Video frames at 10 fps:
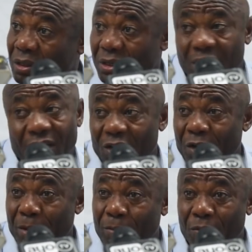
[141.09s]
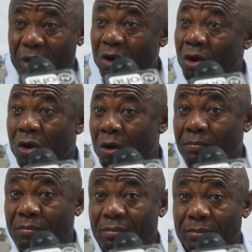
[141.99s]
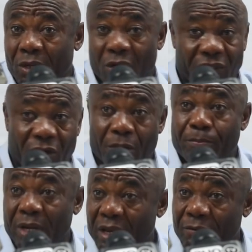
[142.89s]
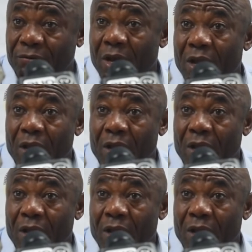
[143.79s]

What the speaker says: A lot of people will not come because they don't believe